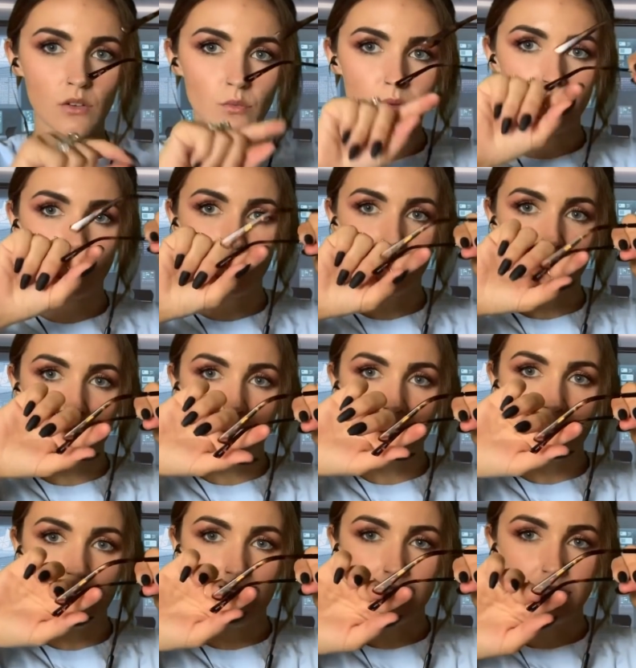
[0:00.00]
with
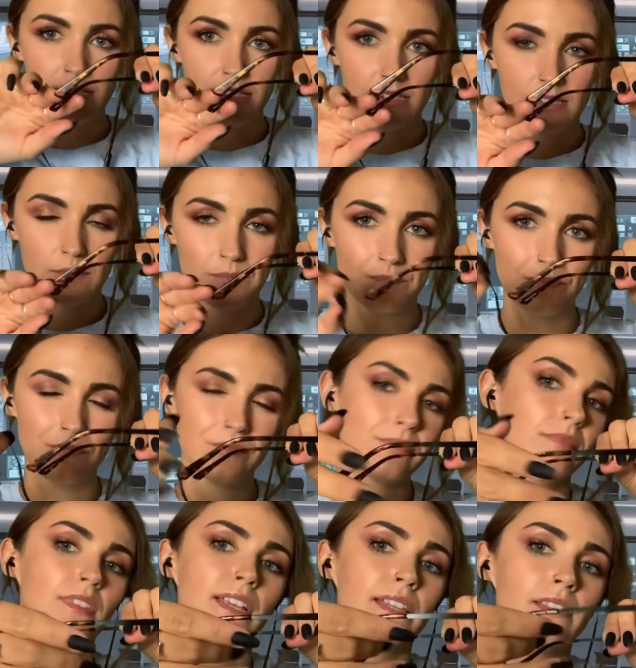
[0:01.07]
curved ends,
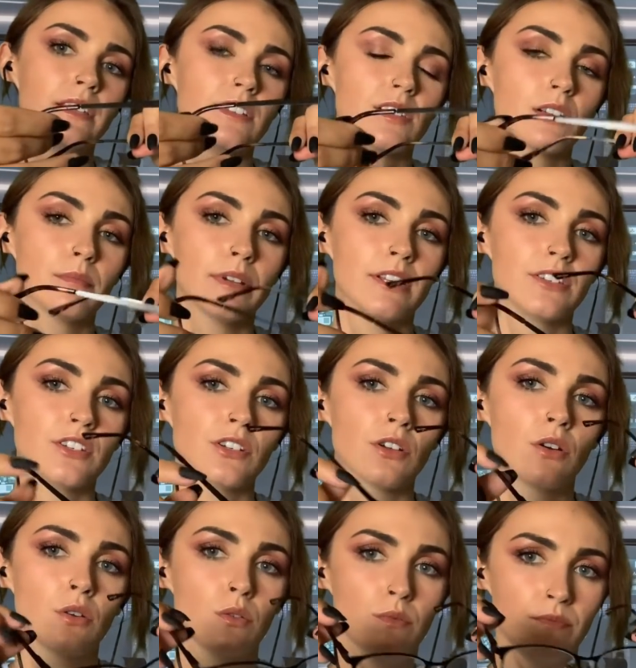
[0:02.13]
and these are meant to
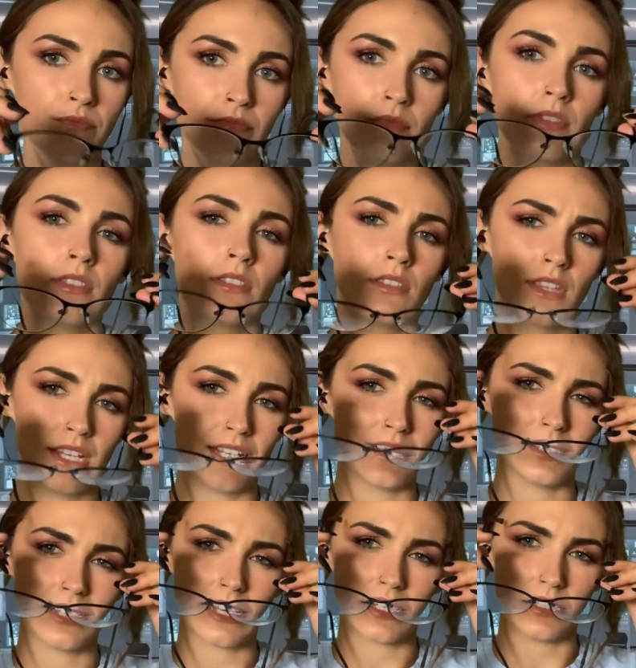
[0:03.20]
go
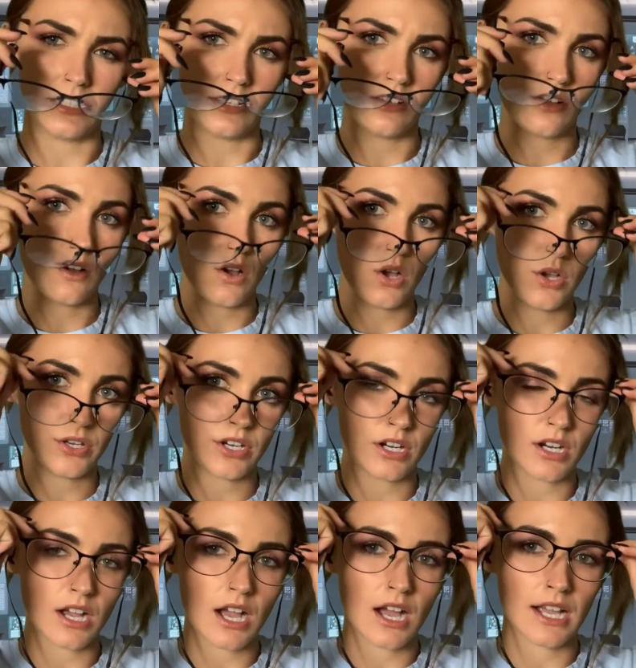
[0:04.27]
exactly on
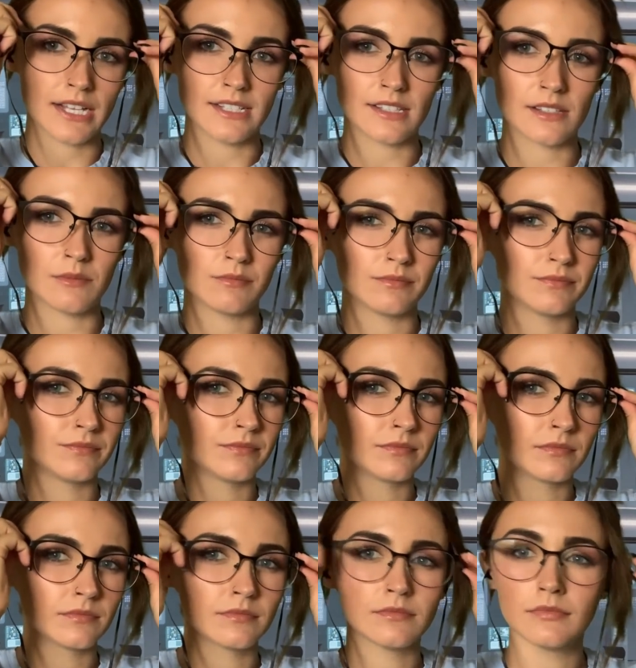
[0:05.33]
our eyes,
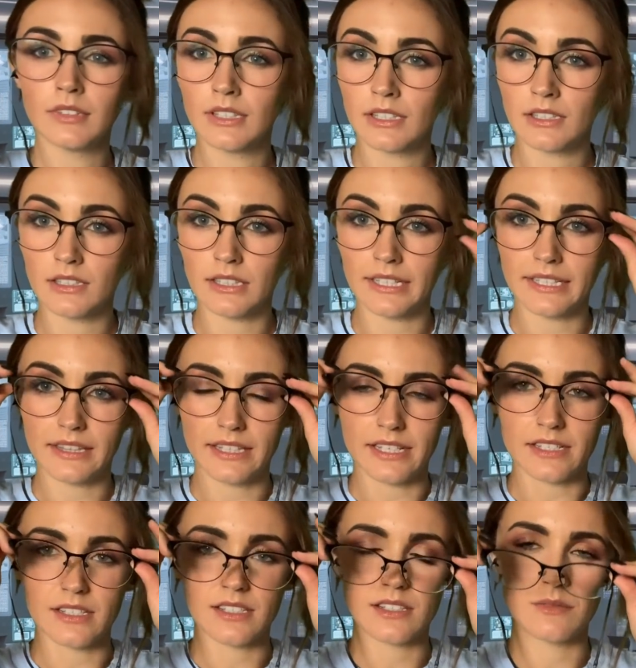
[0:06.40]
like
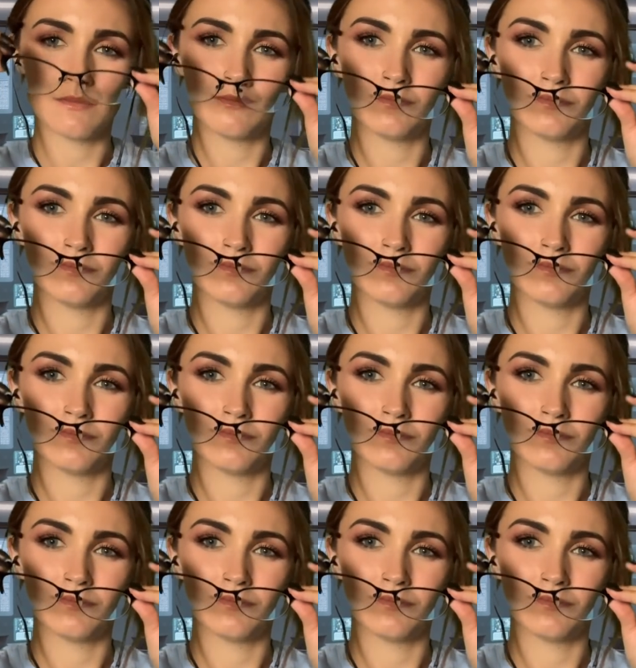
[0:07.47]
this.